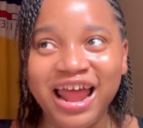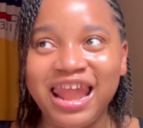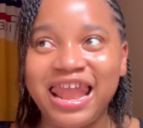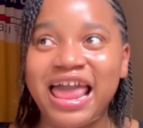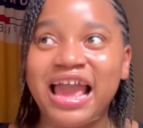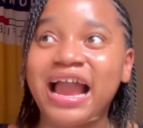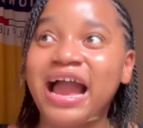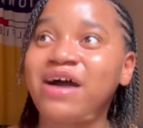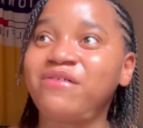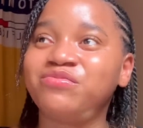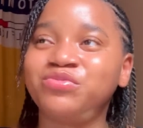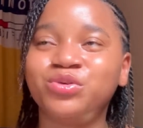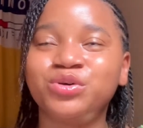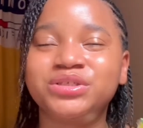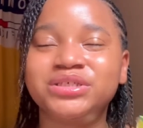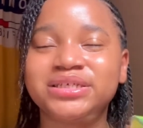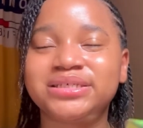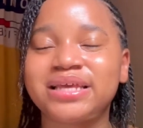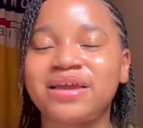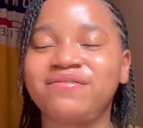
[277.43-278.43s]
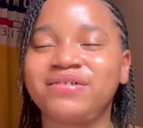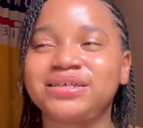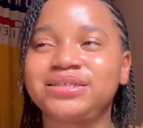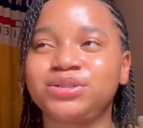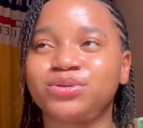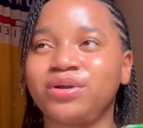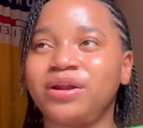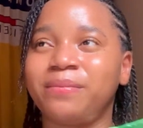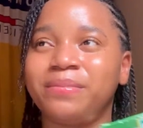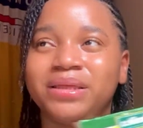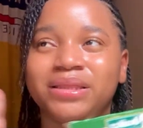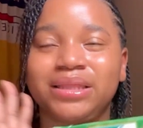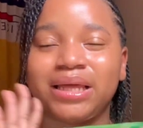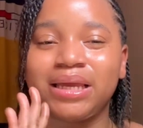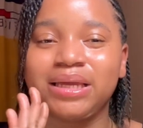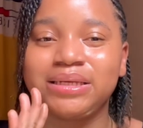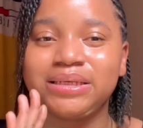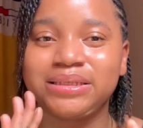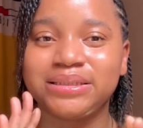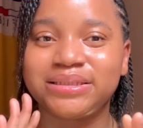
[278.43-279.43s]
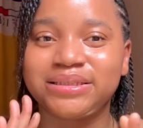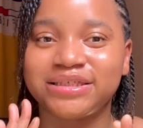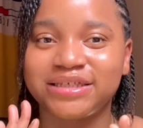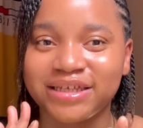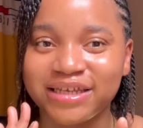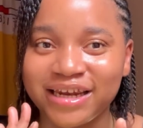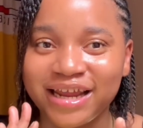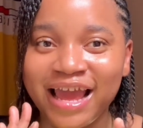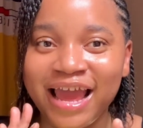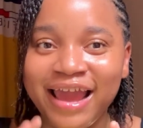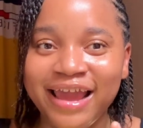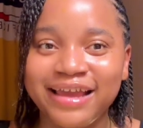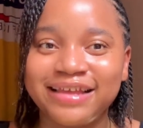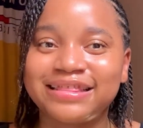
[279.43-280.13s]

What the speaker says: like, I've noticed ever since when I've been taking this thing,